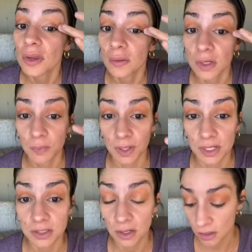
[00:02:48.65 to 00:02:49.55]
And then I'm gonna
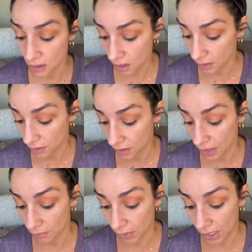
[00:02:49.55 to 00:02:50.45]
put a darker
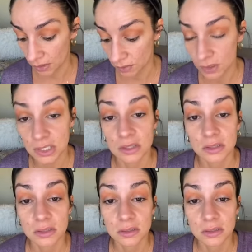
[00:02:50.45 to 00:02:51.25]
color in my crease.